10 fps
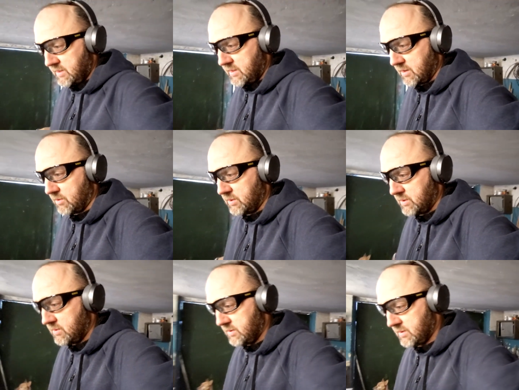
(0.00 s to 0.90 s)
you know,
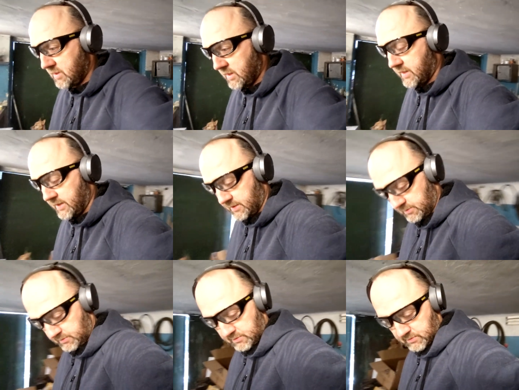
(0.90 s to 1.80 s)
uh,
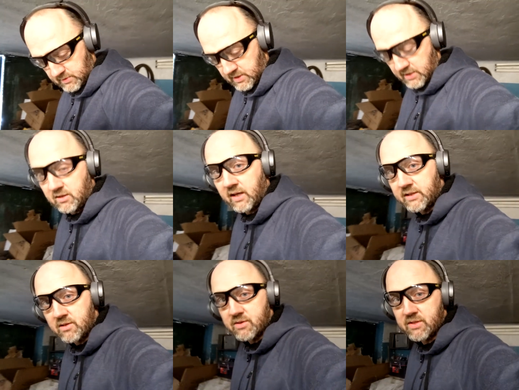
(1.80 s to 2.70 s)
dust
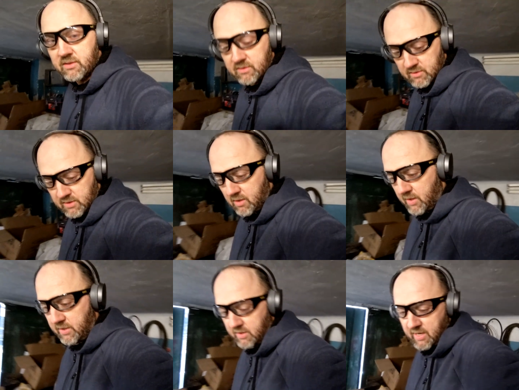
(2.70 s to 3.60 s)
collectors. You know,
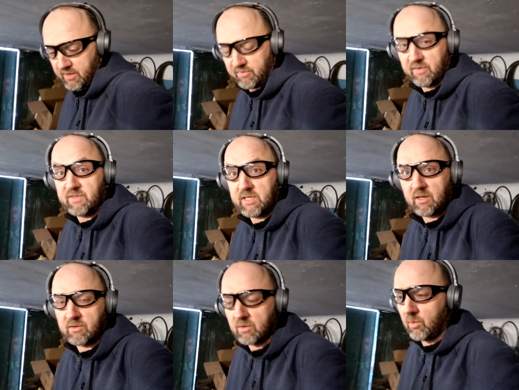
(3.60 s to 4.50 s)
I could have gotten a
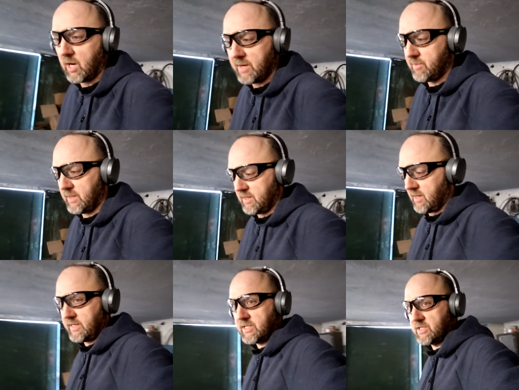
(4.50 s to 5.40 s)
1500 watt, but
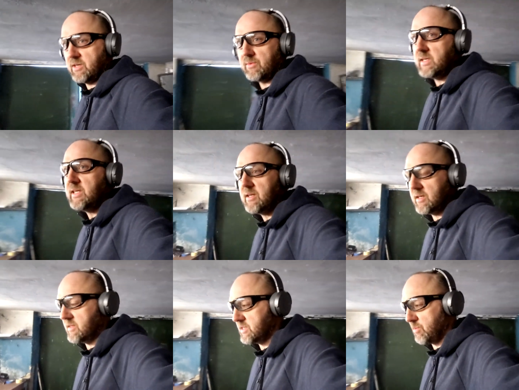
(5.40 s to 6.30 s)
I just don't need it
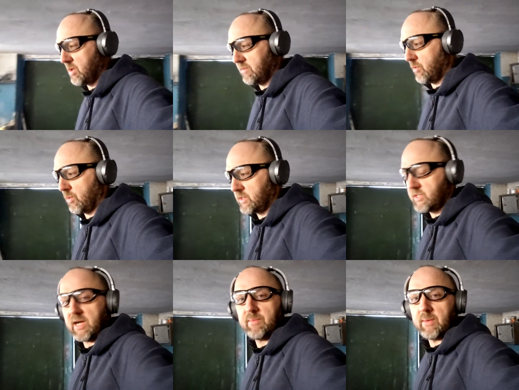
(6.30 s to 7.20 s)
in the small of a
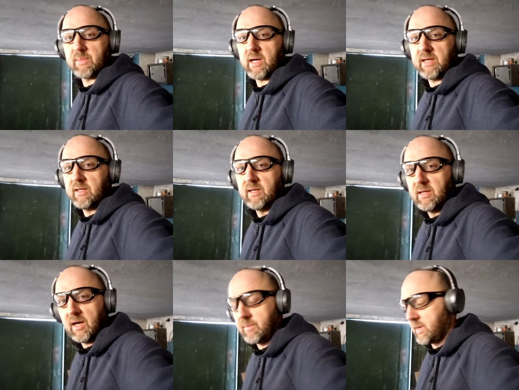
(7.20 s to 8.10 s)
workshop. I'm not,
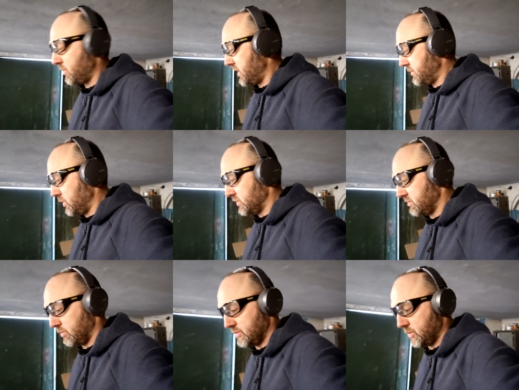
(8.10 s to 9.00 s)
I'm not running
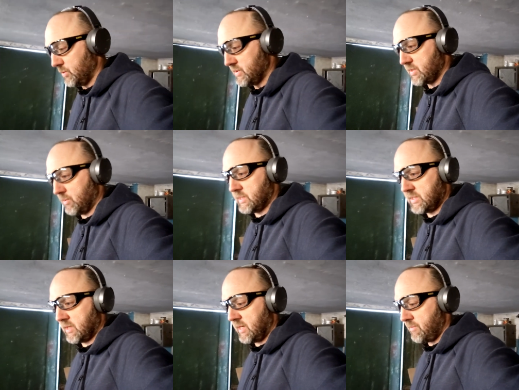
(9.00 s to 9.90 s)
multiple tools at one
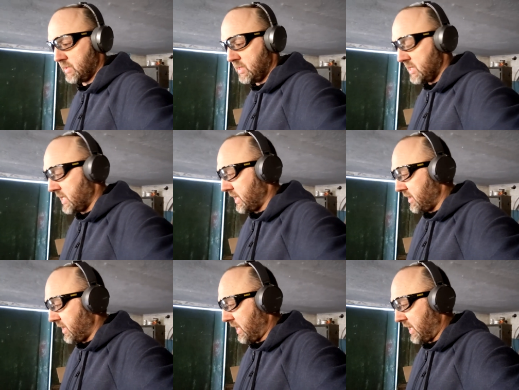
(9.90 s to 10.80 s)
time,
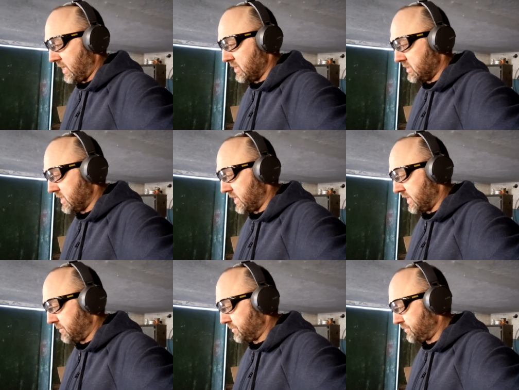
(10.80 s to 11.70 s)
and
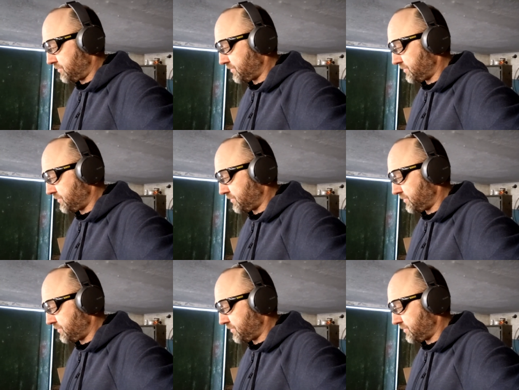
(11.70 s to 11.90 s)
um,